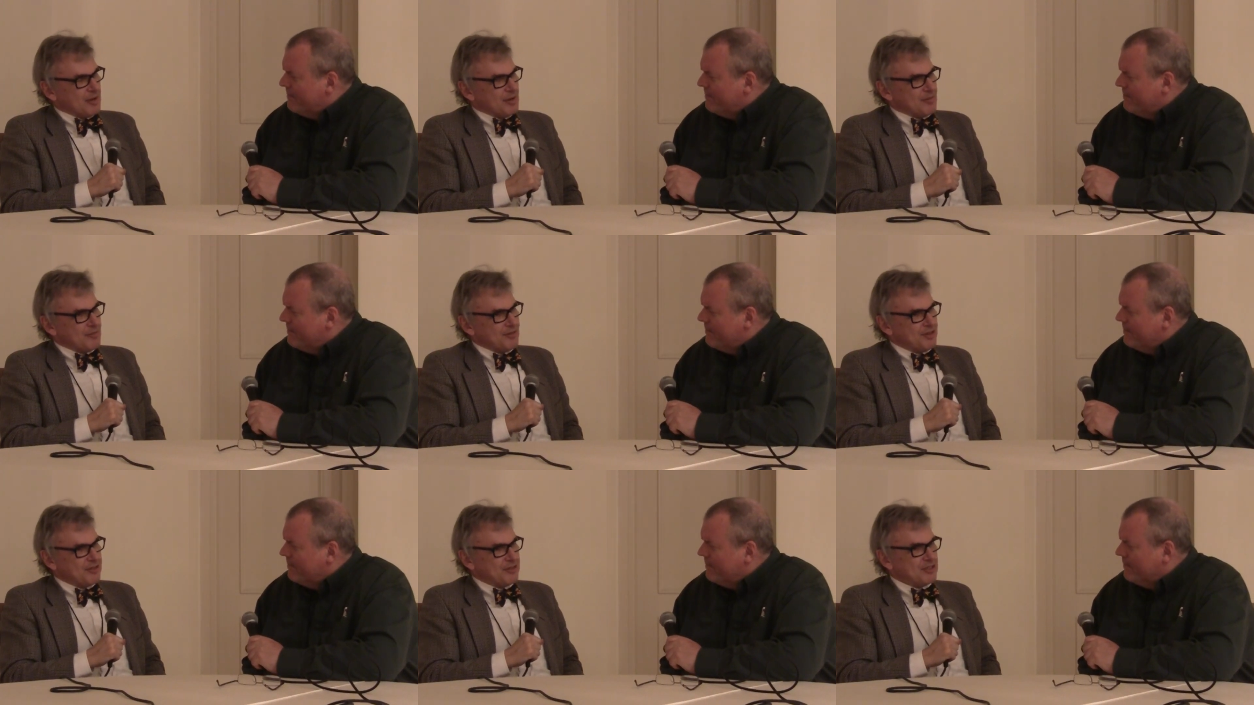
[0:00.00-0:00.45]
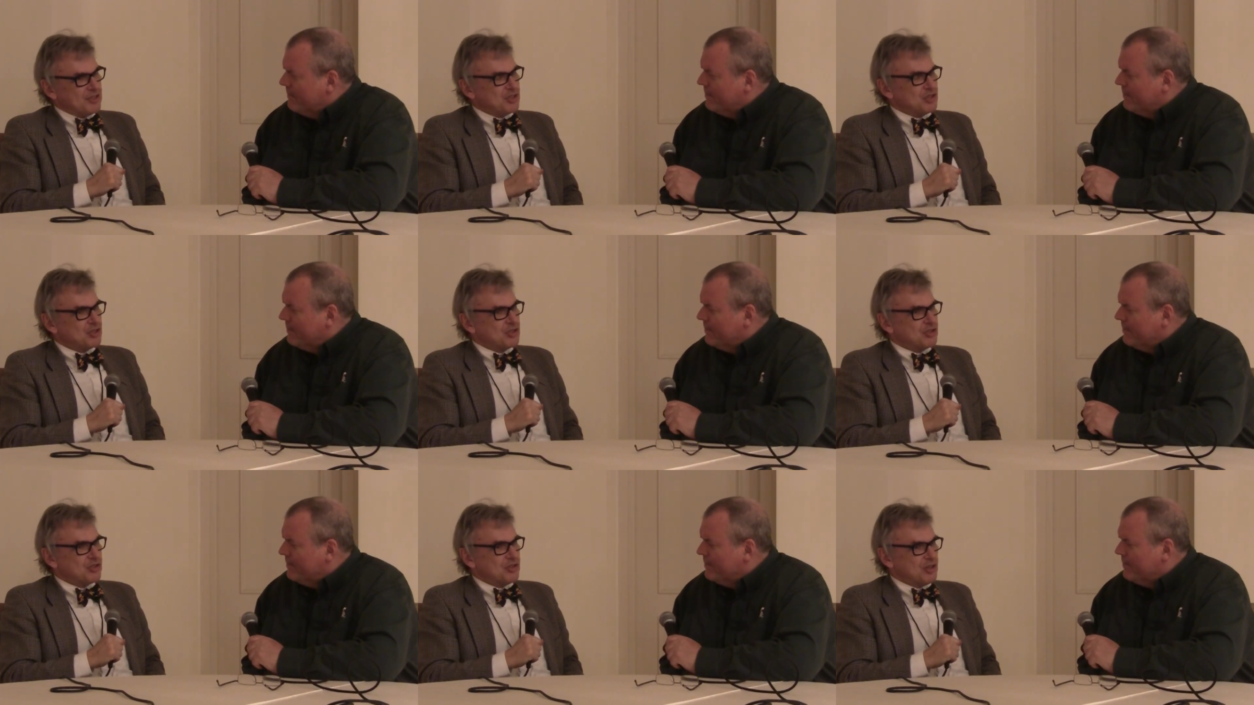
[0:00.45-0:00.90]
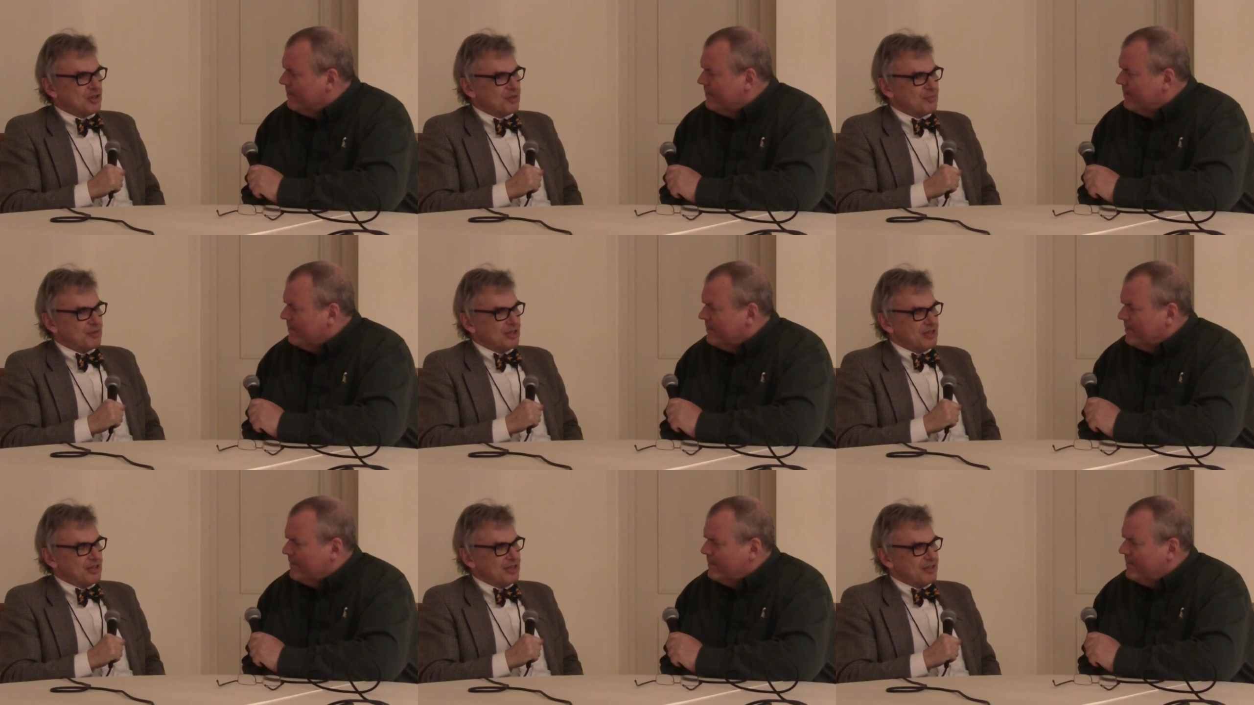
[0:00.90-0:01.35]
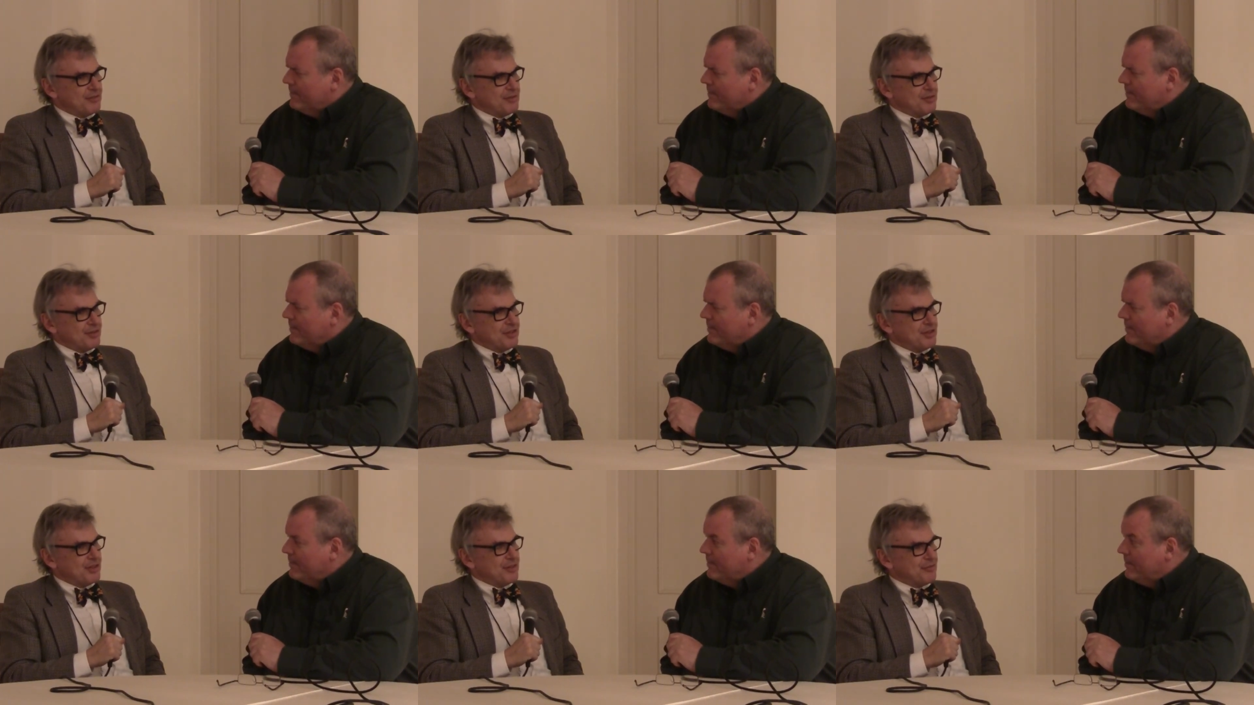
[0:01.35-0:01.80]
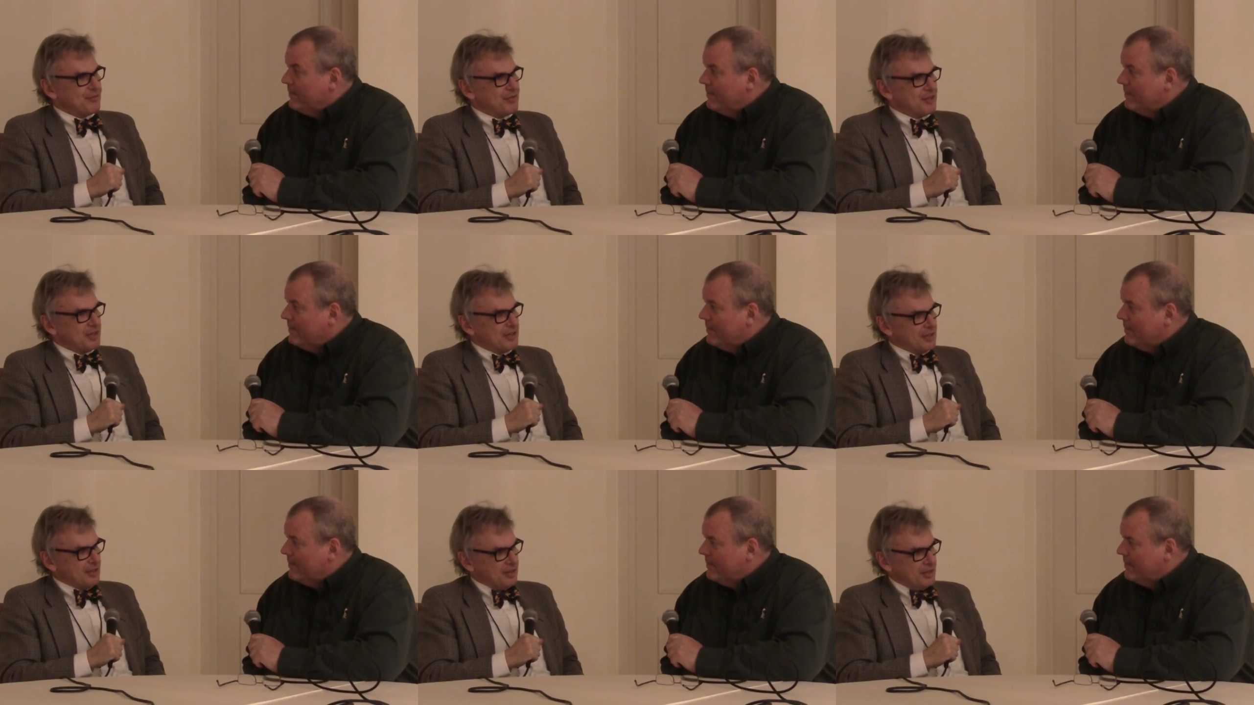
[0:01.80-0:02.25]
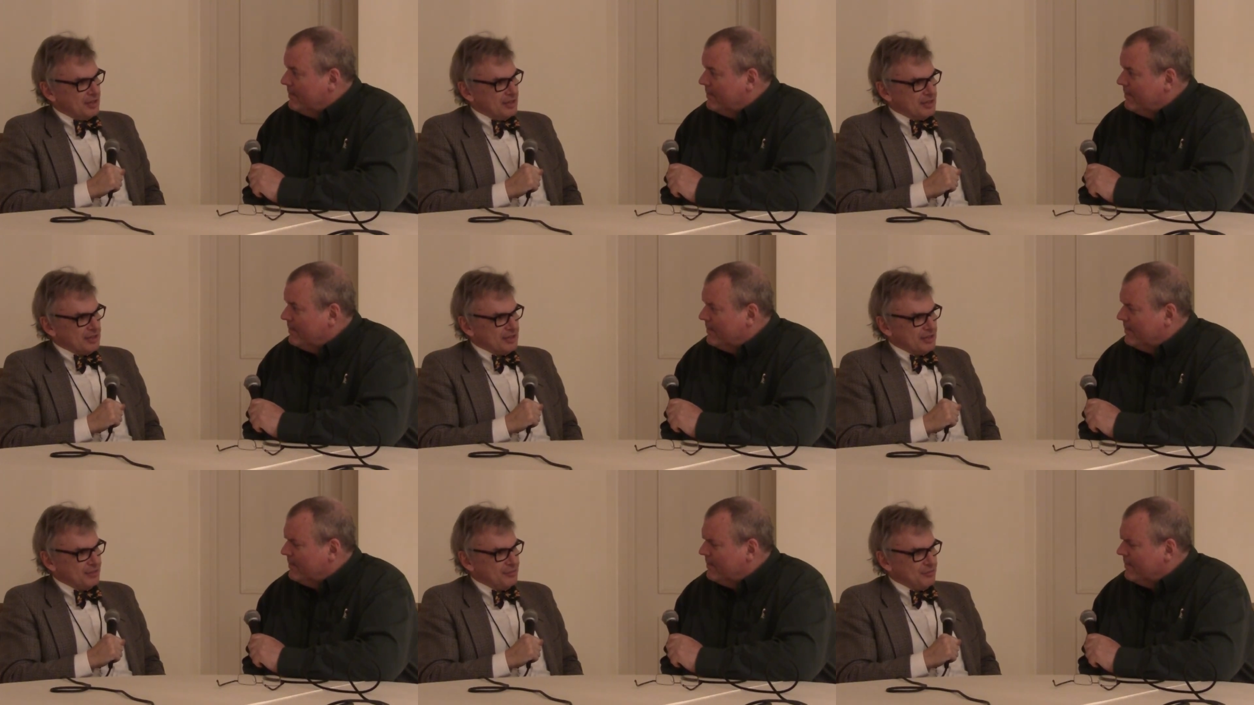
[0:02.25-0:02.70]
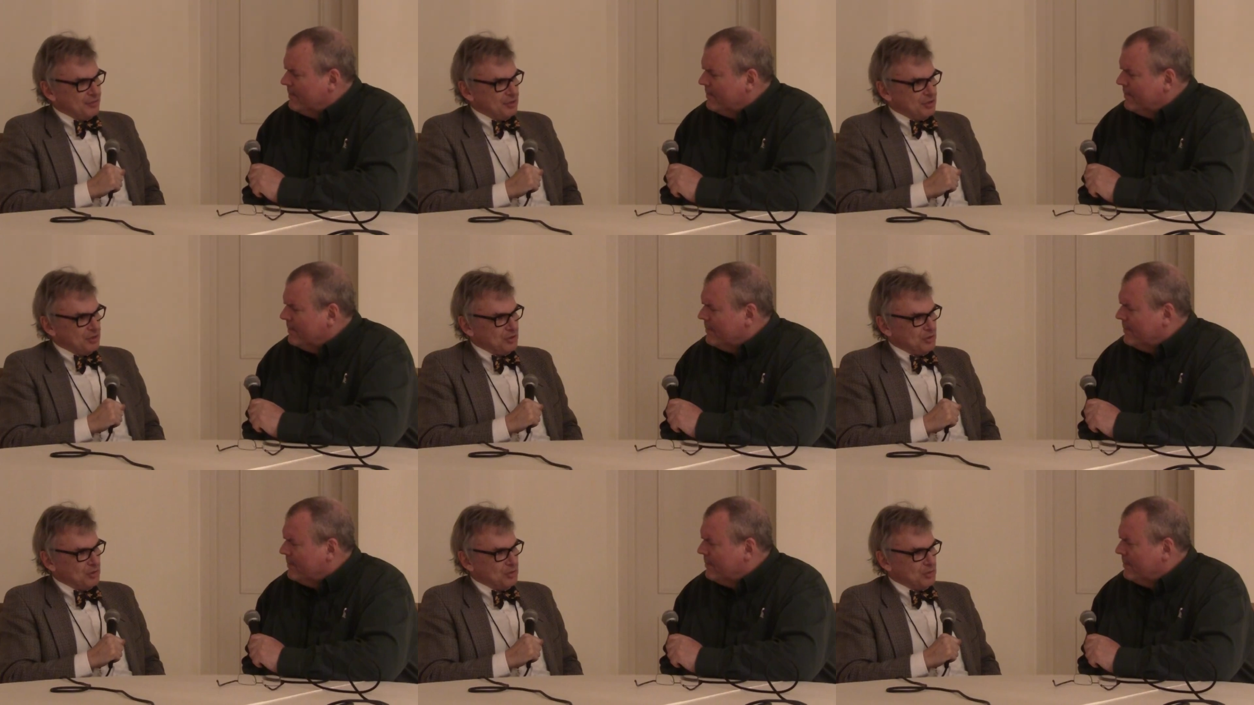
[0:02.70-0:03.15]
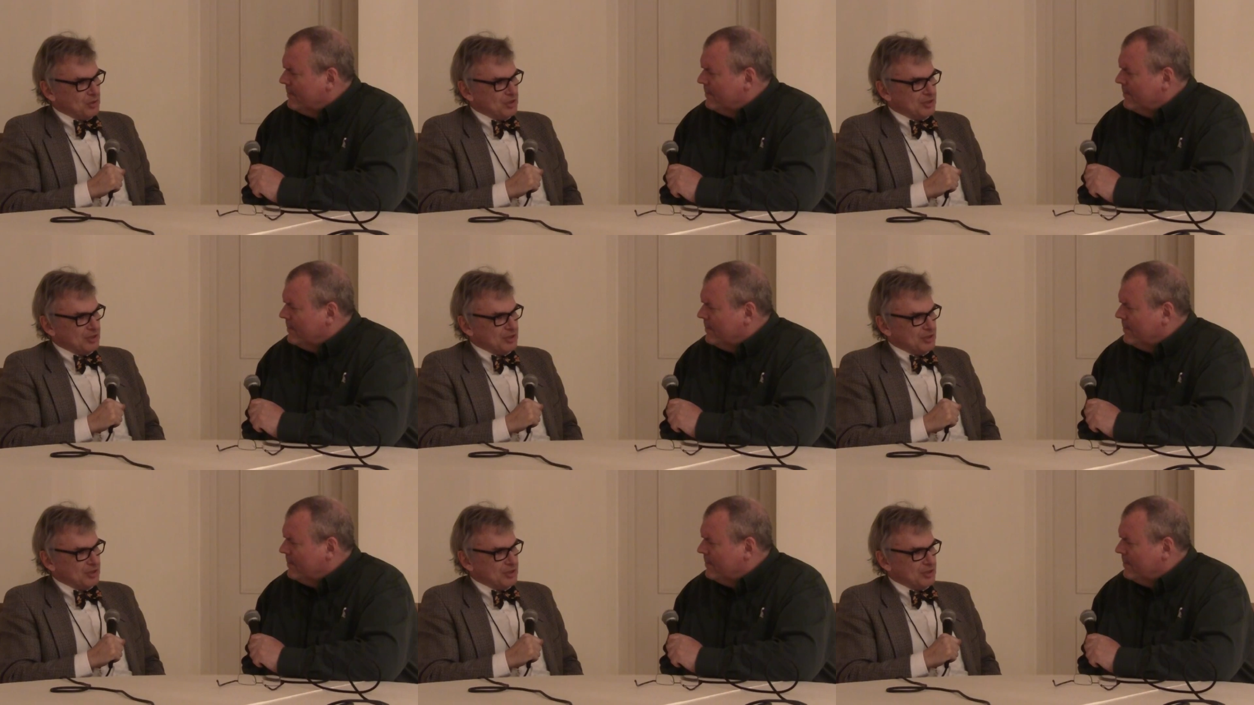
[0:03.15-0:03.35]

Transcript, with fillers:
Speaker 1: am a very strong believer in the fact that if you uh,